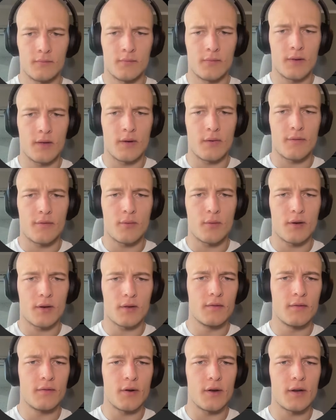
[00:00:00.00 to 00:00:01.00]
Now, if you want
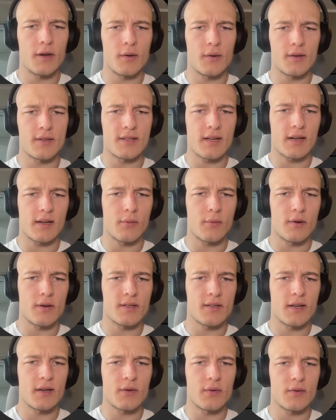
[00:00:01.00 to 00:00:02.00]
to find out exactly where the
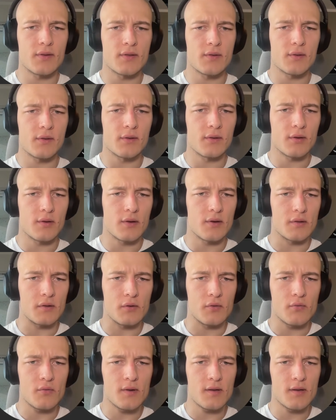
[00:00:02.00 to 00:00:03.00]
center is, you can turn on the
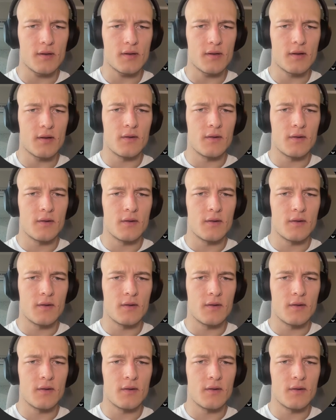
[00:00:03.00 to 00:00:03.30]
grid